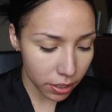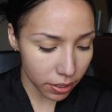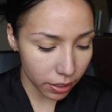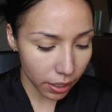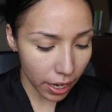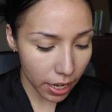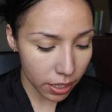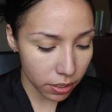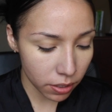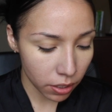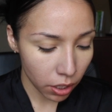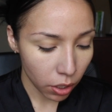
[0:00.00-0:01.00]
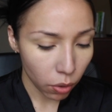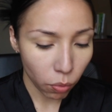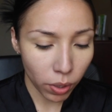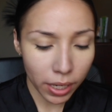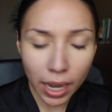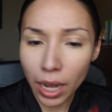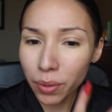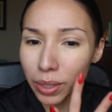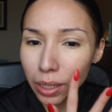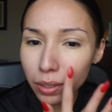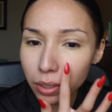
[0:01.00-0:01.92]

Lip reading: Stila has one out that